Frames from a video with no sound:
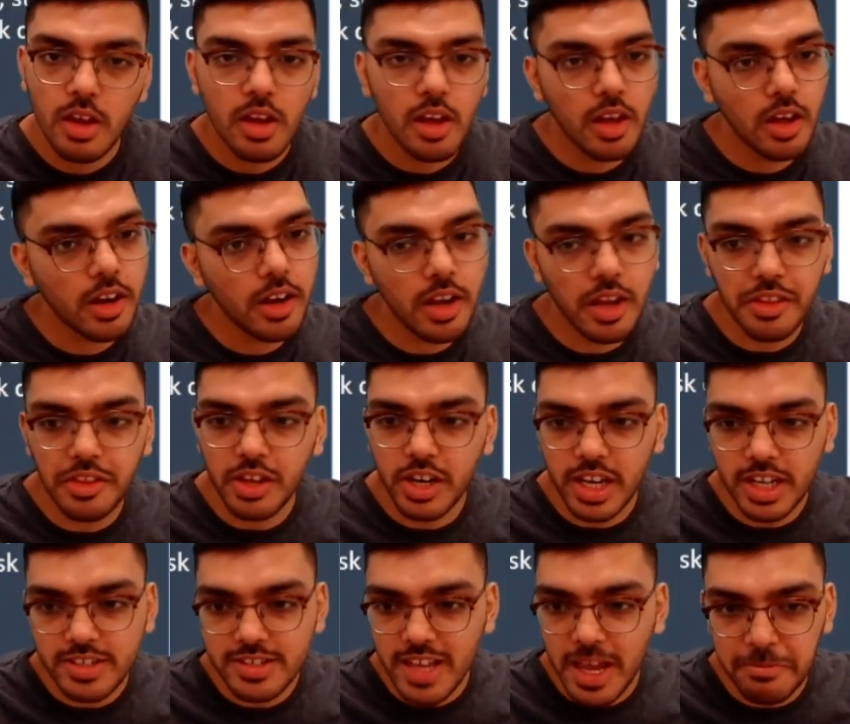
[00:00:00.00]
Another
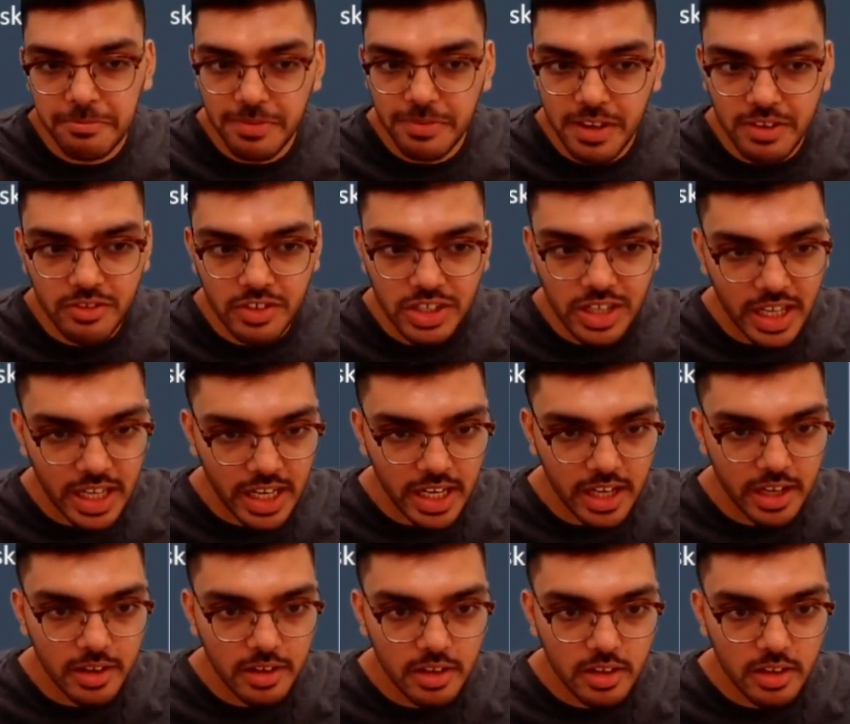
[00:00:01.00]
exam favorite area,